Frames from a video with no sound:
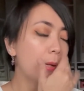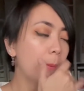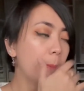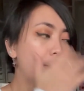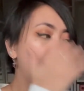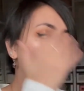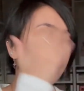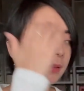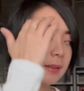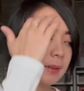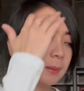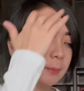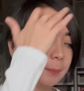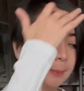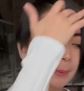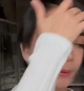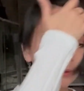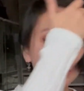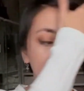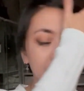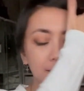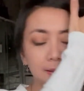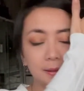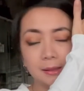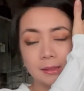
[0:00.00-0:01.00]

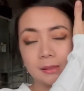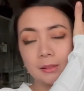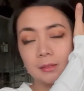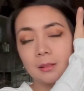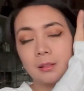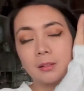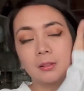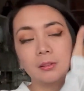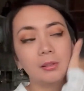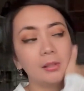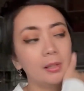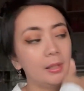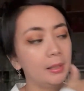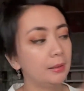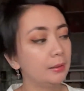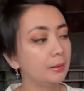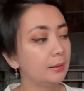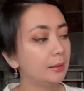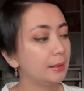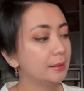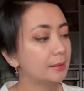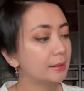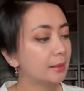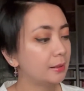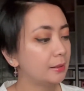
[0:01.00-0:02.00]
Possibilities are
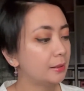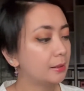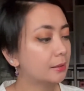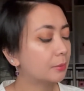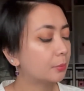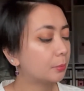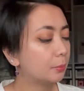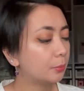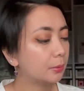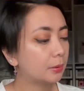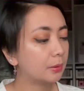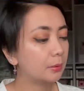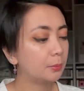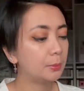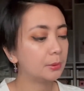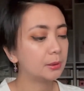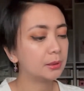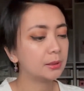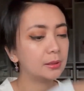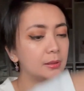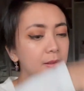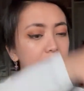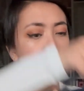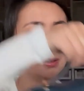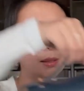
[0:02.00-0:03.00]
endless. I just really
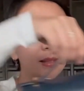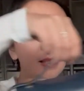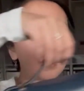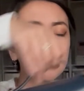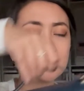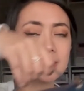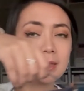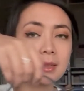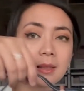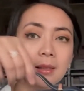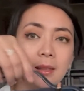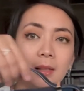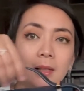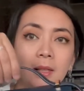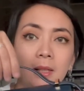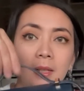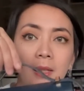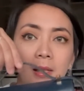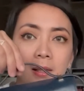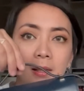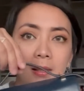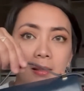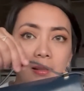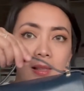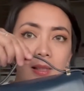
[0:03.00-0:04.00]
wish it has like
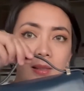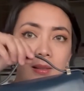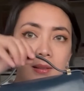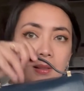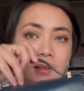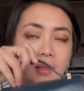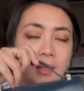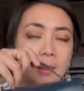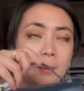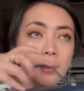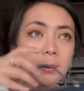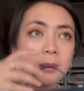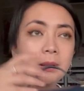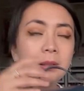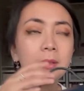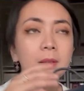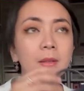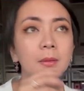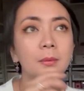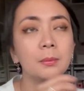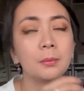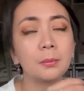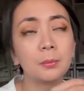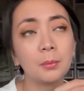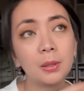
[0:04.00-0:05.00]
that thingy, but
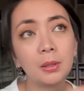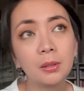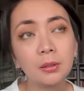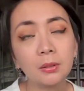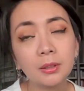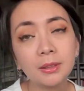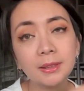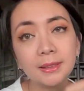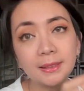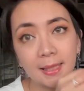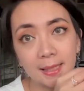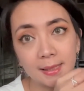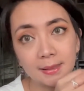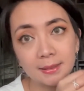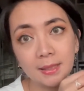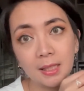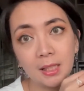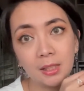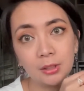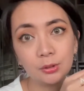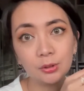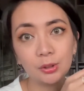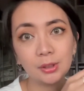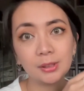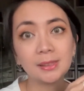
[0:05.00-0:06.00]
the regular size
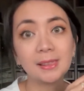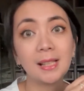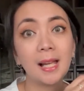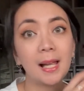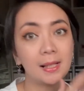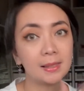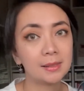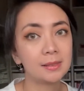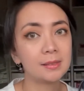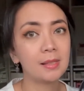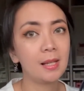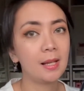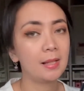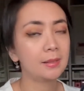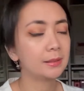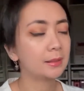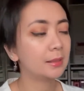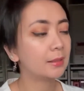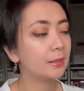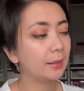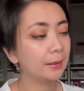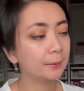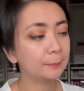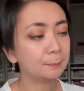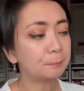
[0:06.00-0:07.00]
Hendrix has that. It's
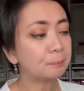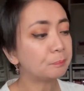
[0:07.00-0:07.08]
like